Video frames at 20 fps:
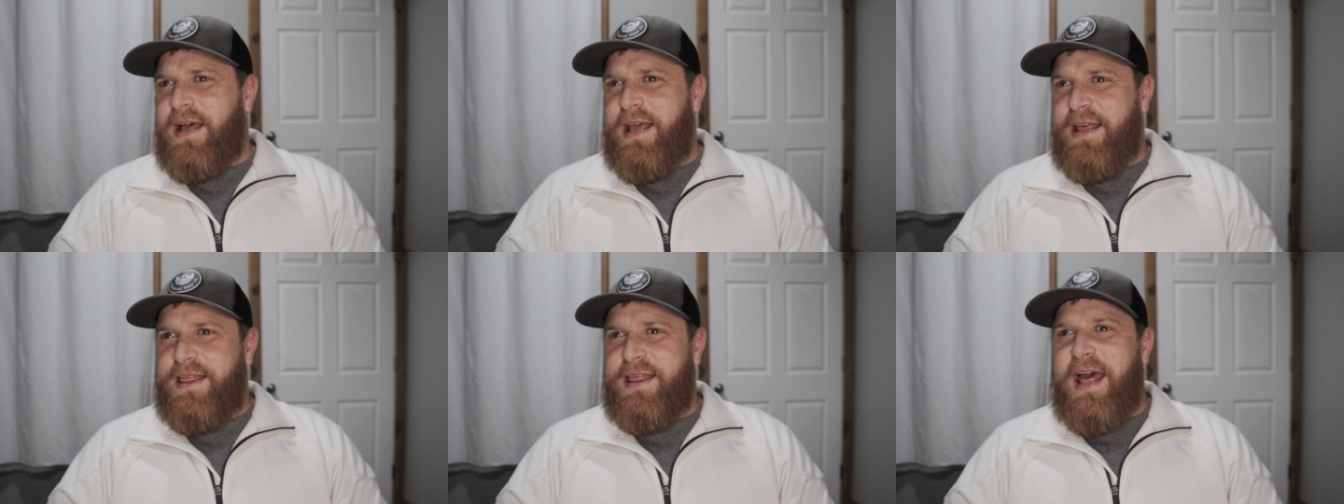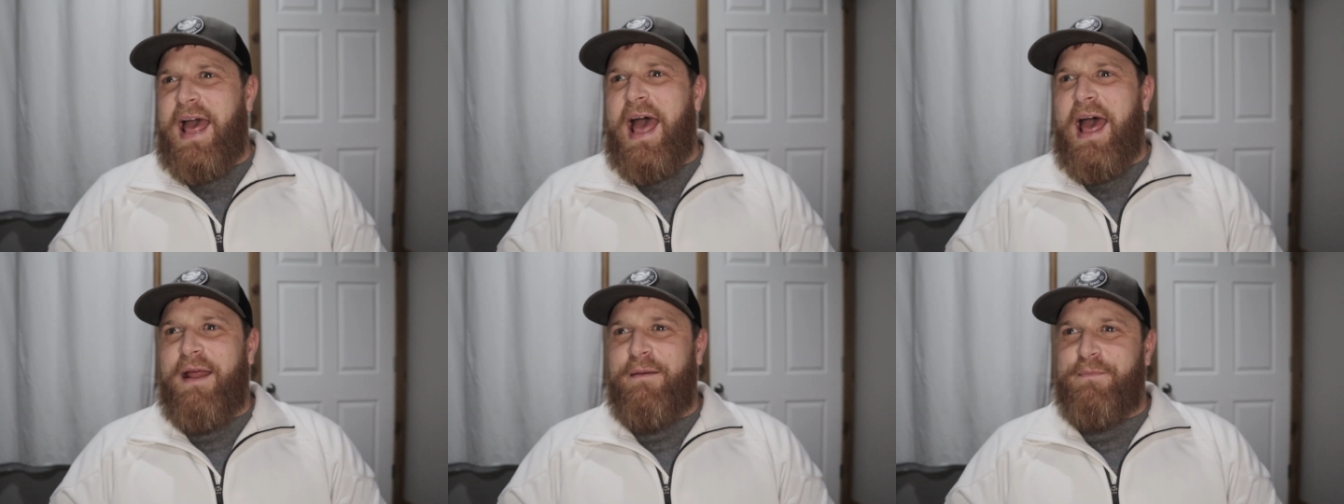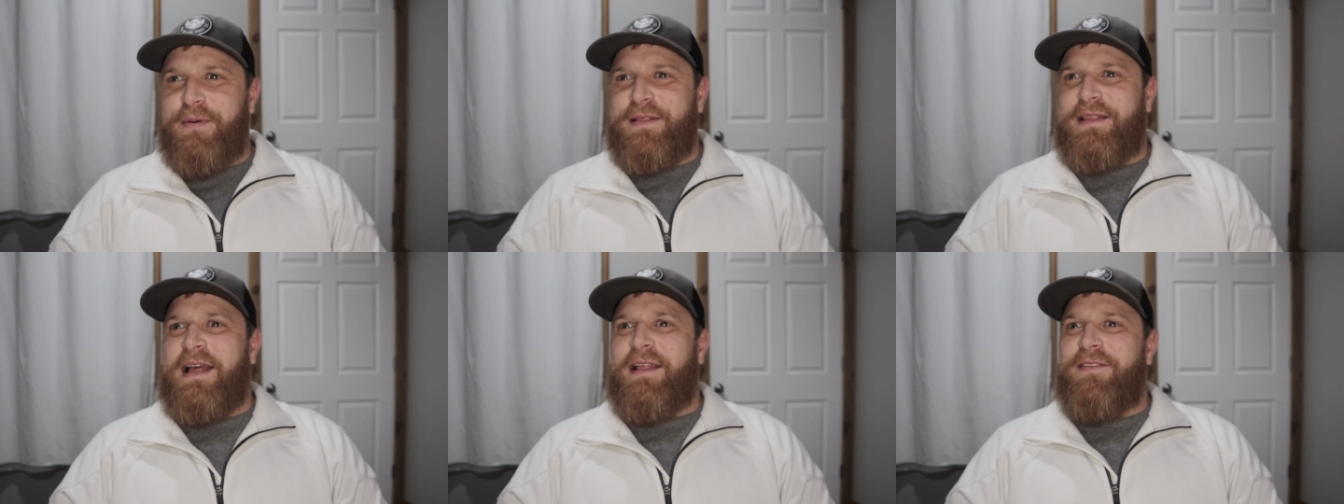like
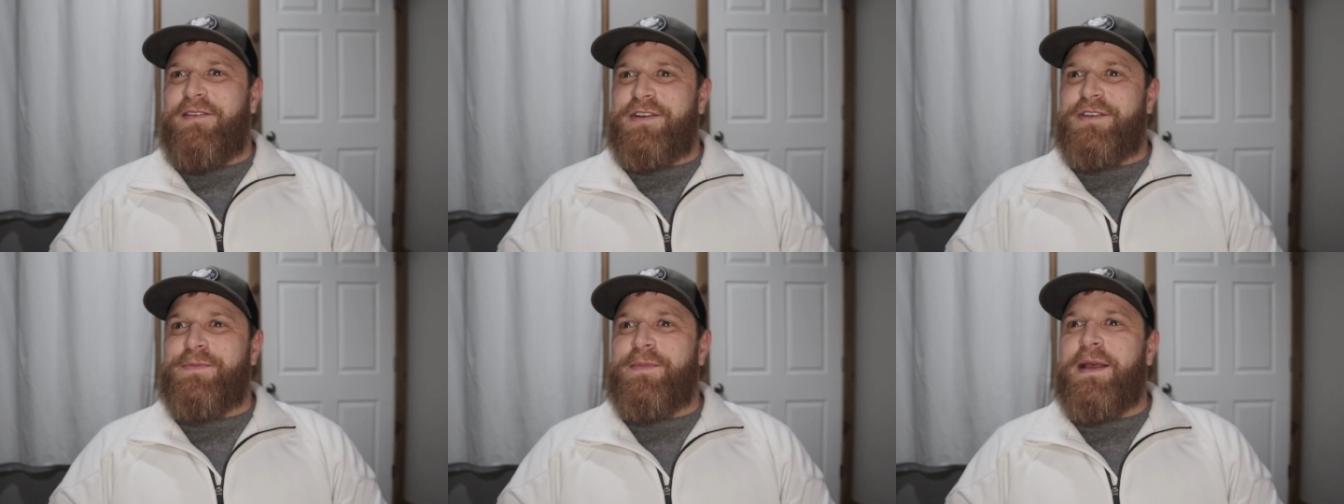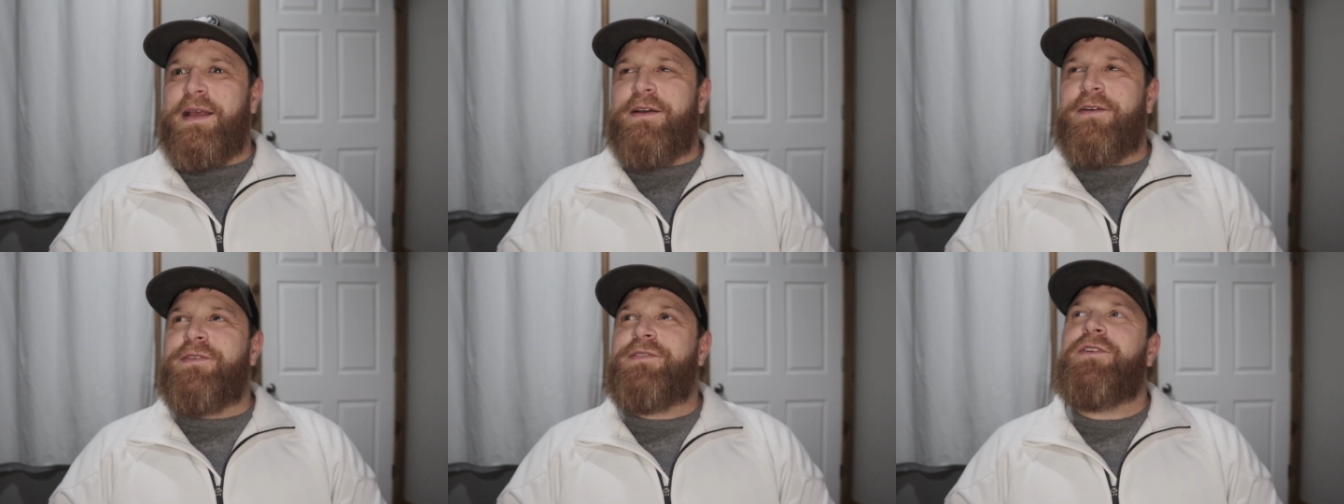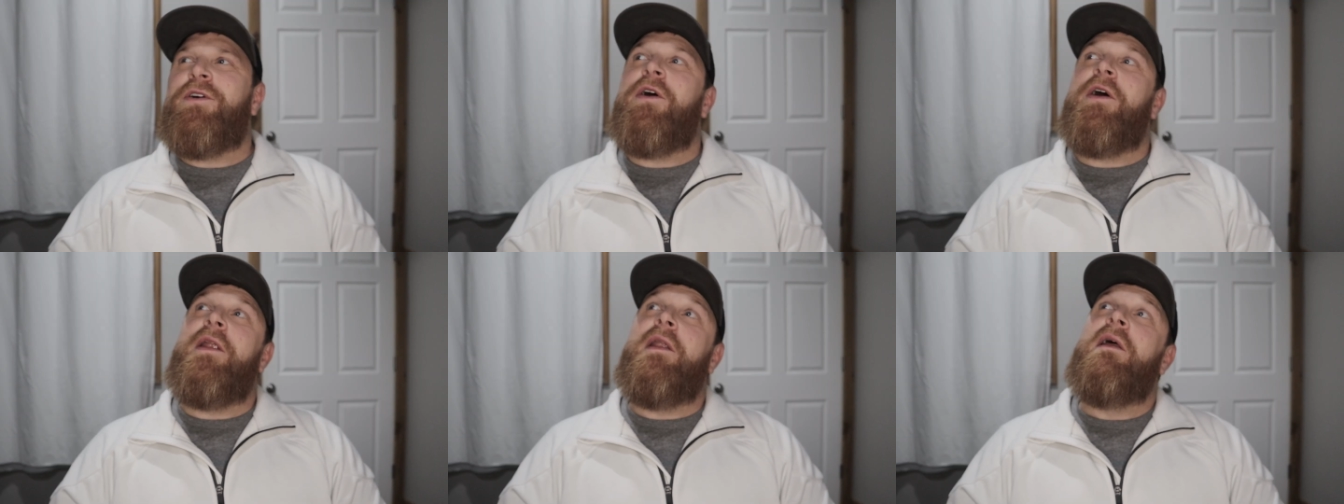that." But then there's me who's
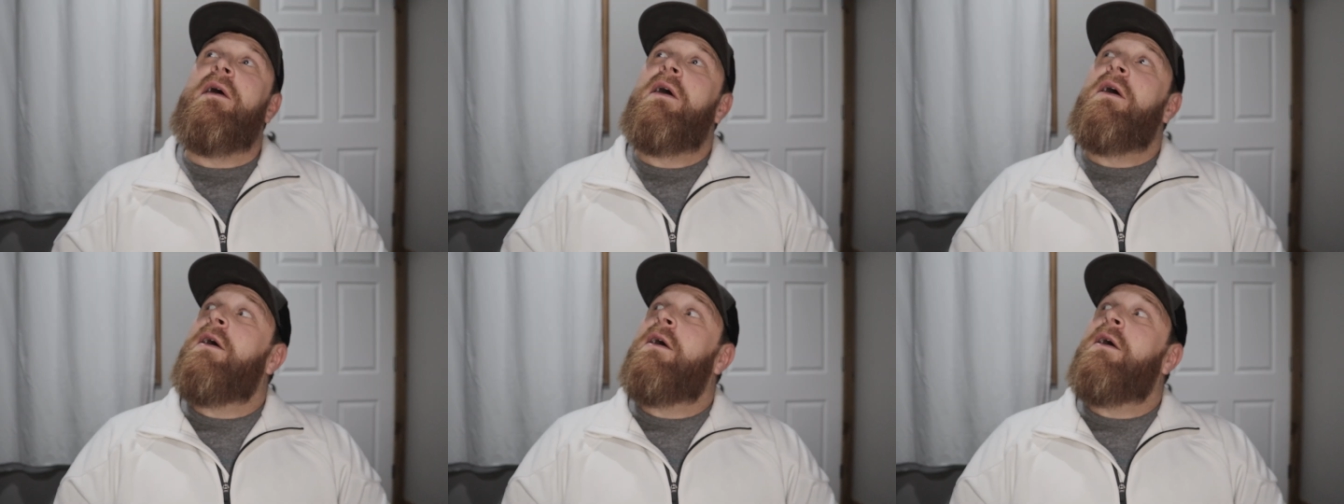going,